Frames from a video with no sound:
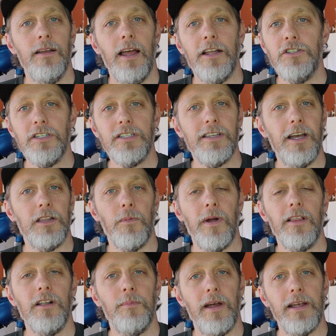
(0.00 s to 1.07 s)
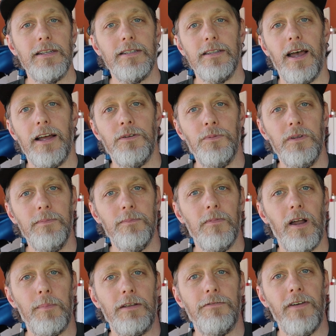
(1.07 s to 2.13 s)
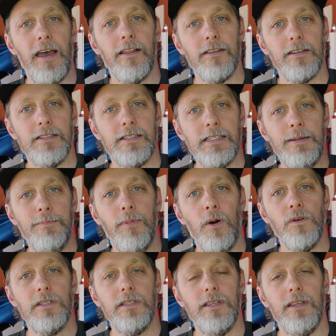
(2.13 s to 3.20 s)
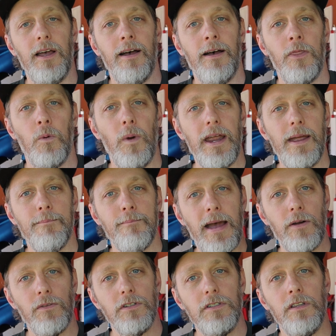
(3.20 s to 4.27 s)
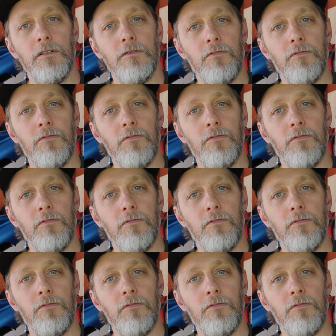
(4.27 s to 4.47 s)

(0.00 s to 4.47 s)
And just like the regular bikes, I really am not a big fan of the seat post, the way it mounts to the